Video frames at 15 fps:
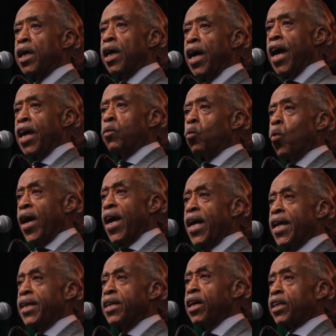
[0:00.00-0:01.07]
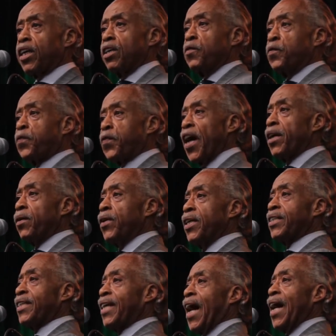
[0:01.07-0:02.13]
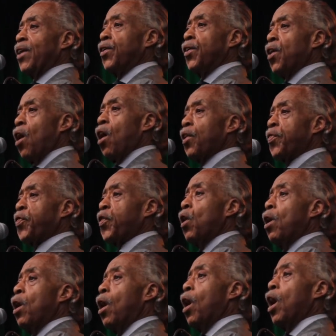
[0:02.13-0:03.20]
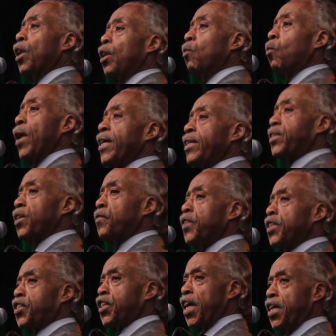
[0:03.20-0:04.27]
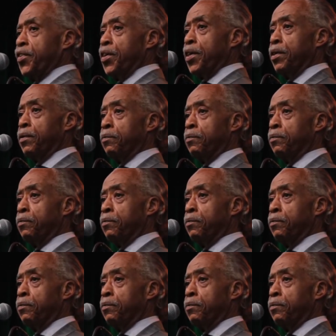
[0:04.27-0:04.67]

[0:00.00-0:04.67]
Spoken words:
And when the Confederates got north all the way to Virginia,